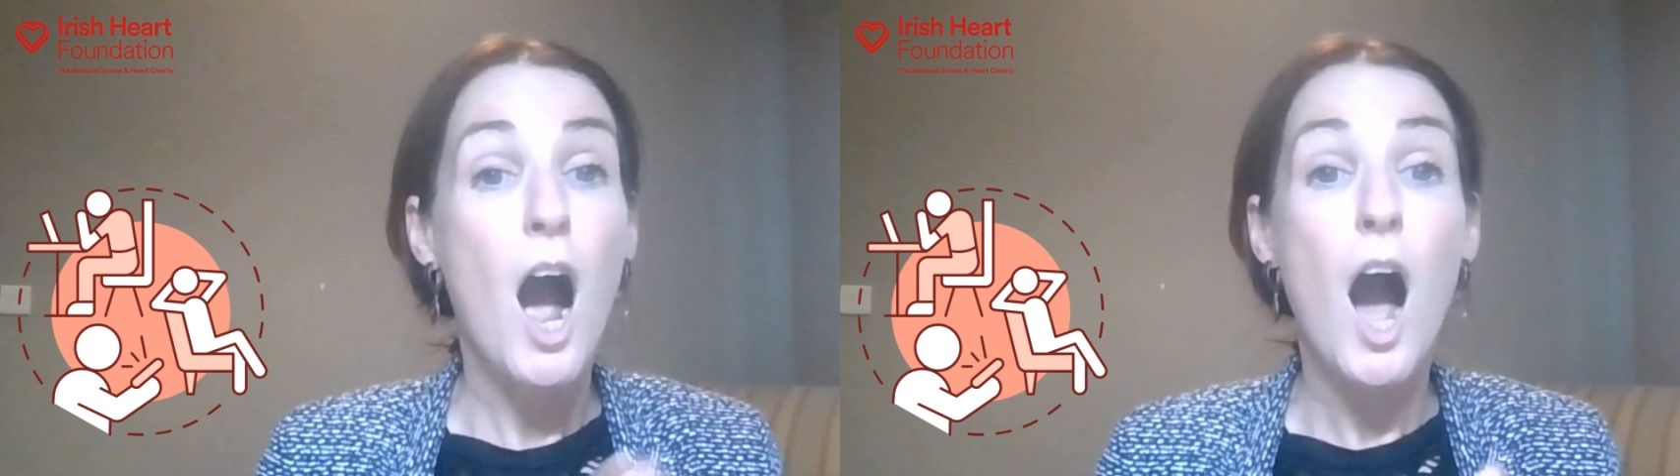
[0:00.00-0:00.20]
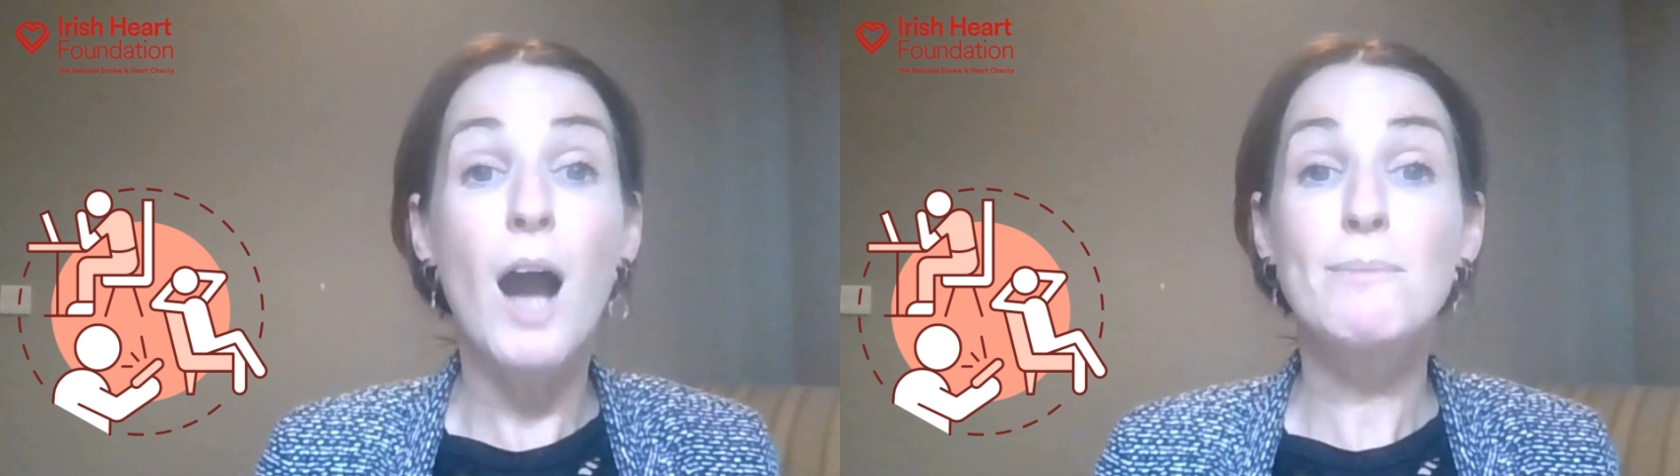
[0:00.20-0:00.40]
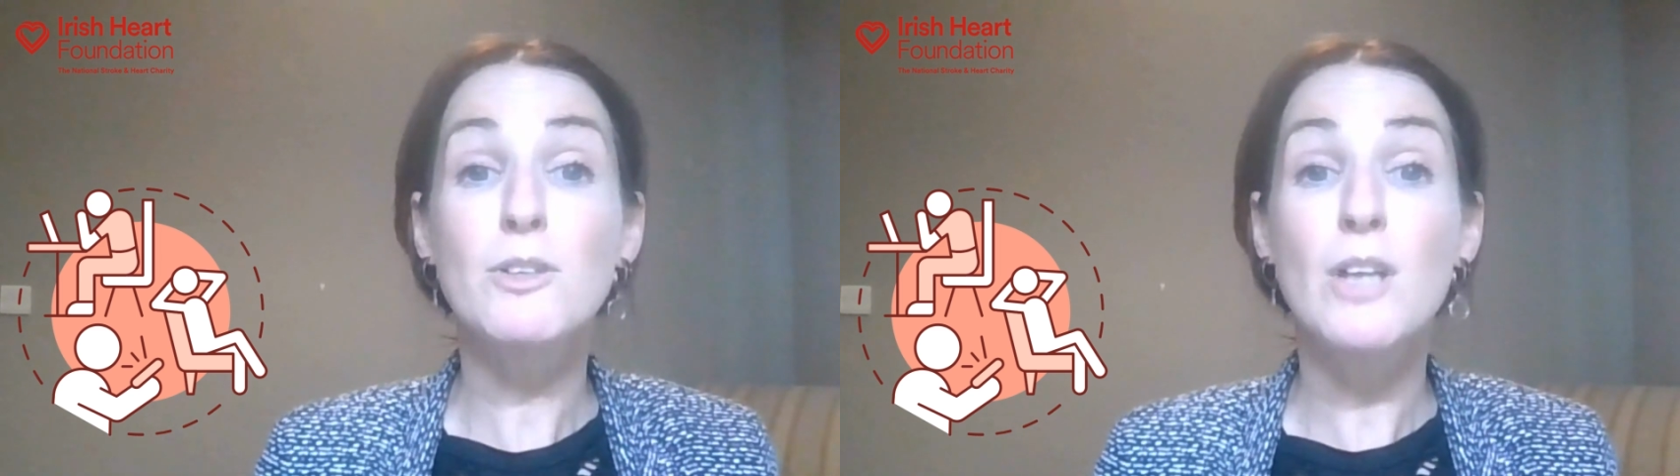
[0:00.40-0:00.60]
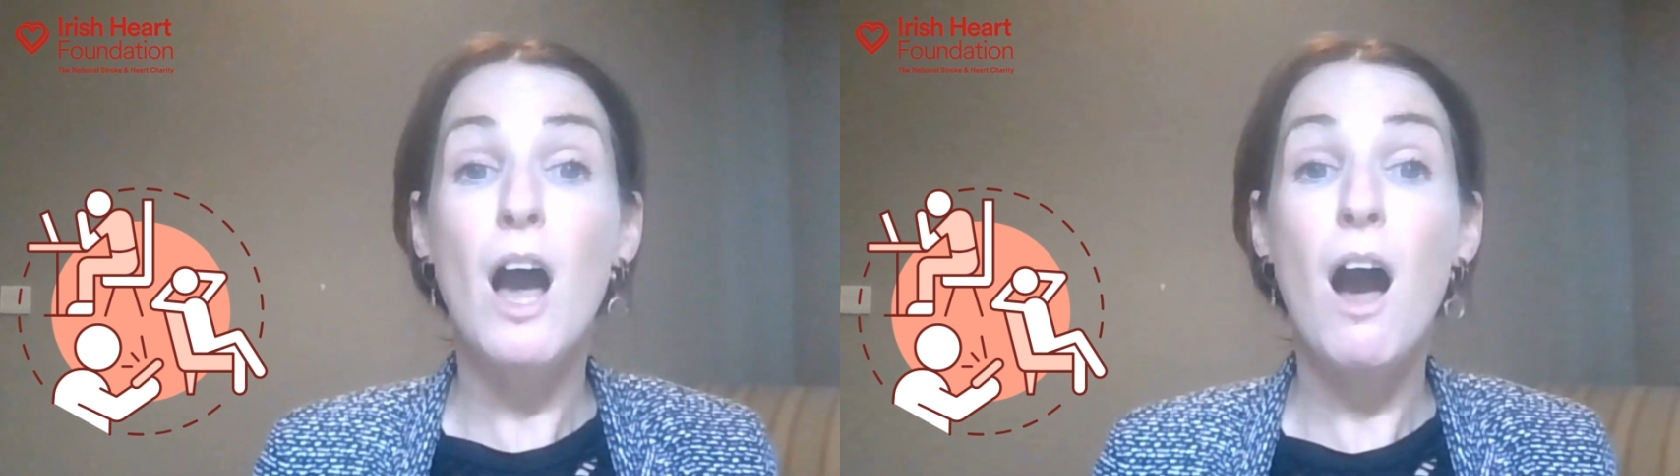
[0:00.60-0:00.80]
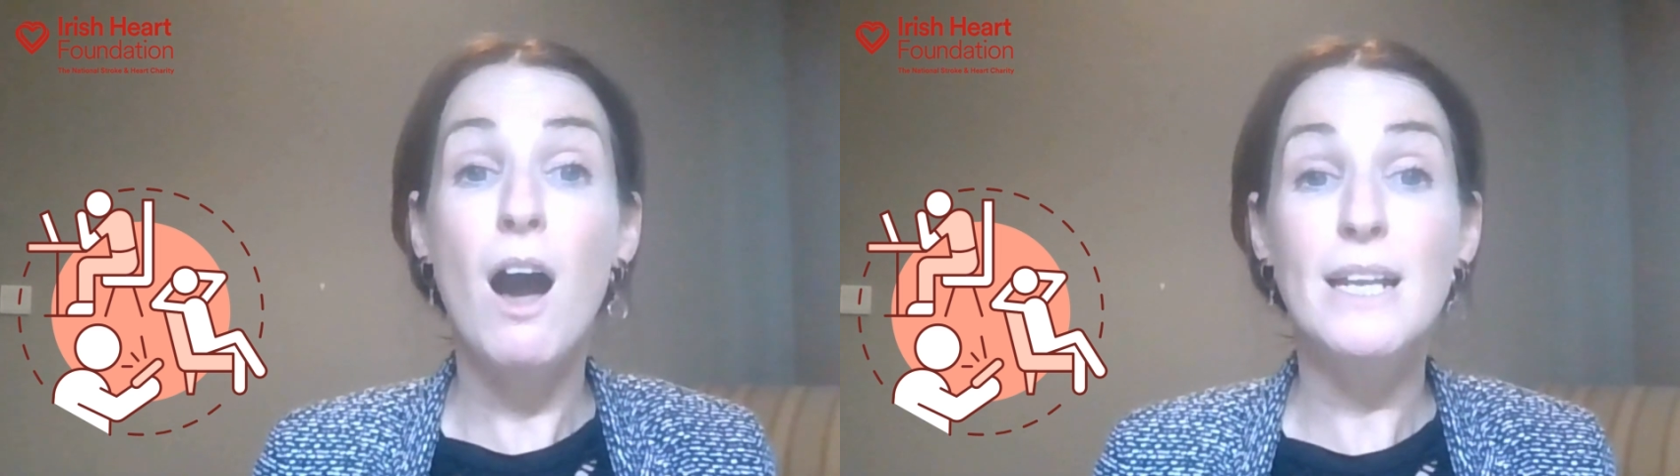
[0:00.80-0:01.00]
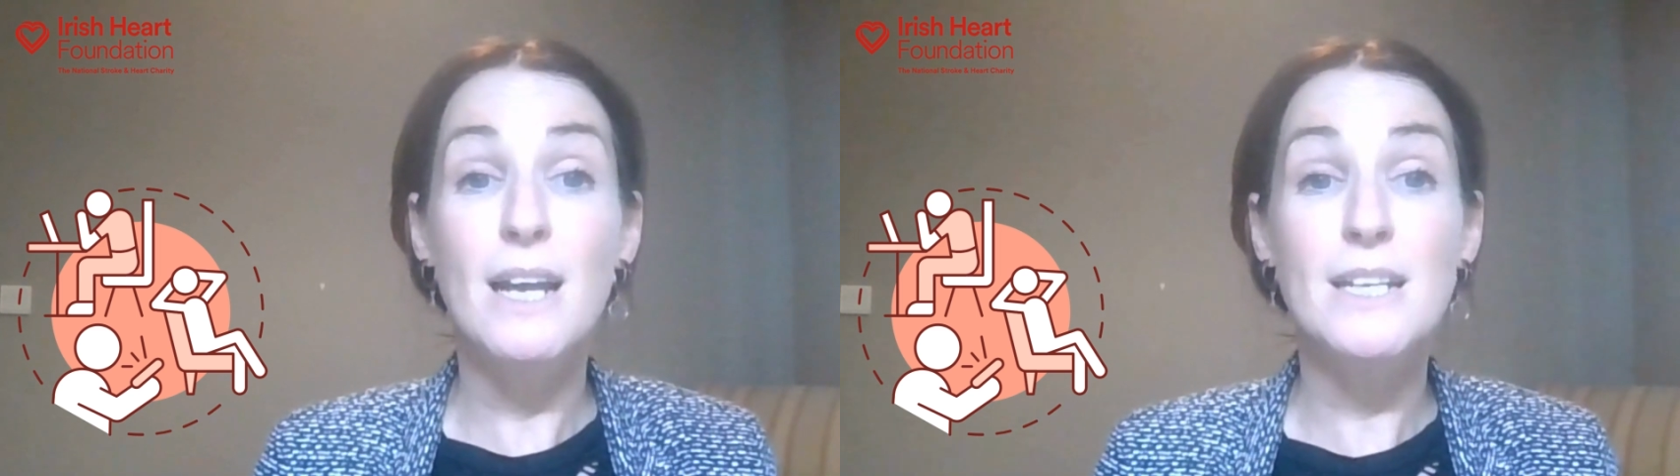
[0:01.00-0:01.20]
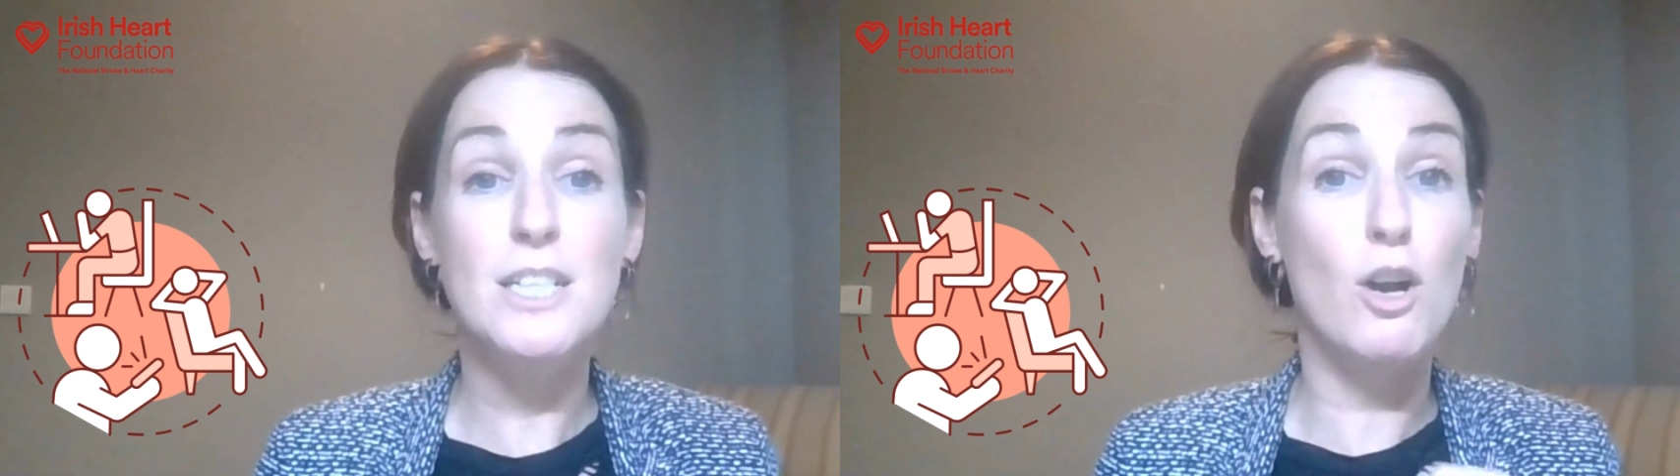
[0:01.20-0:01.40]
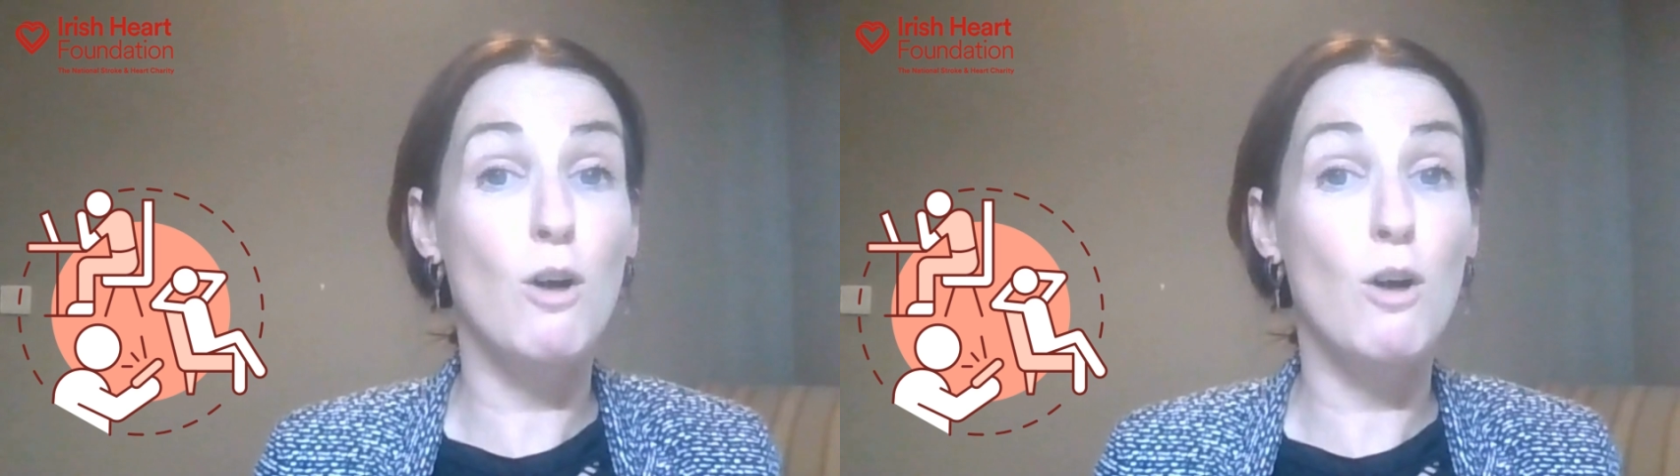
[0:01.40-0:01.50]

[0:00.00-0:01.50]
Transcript: I'm going to highlight a